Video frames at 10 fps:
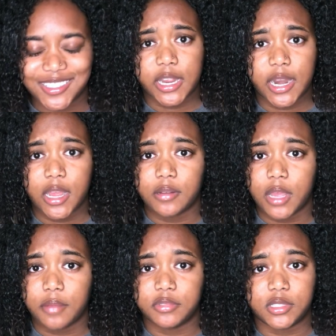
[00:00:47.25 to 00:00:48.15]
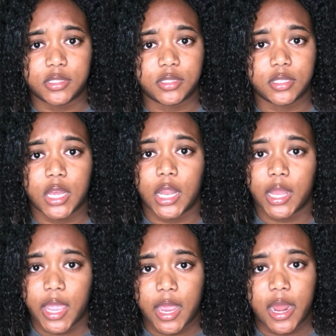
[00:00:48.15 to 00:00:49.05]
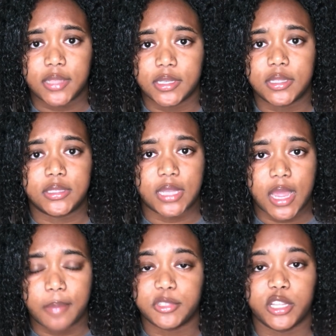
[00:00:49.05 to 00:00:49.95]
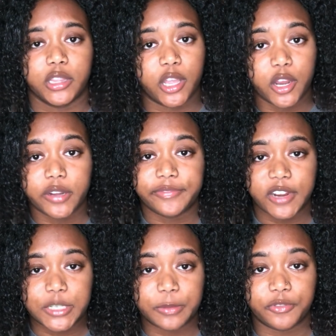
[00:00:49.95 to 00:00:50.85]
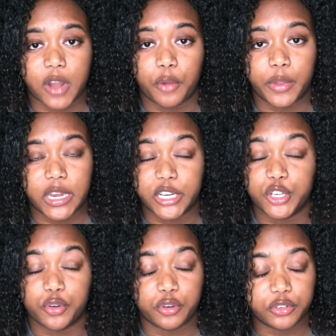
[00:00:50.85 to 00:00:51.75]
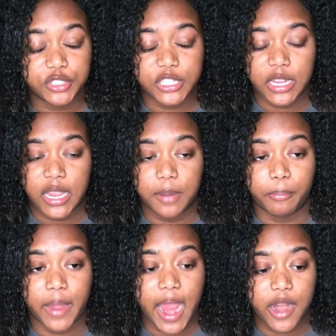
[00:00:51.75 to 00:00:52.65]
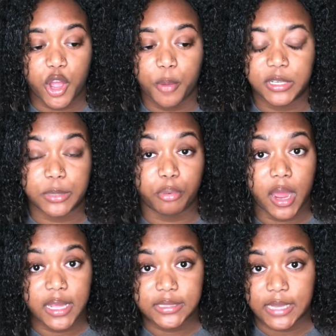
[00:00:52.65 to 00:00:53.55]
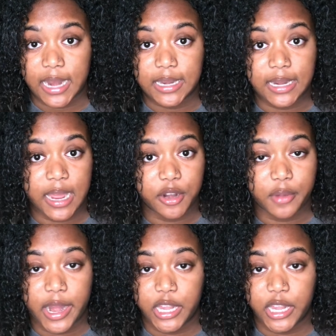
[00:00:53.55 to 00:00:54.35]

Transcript: and I'm just glad I took the time to learn first before I went and indulged in buying a whole bunch of products that I did not know how to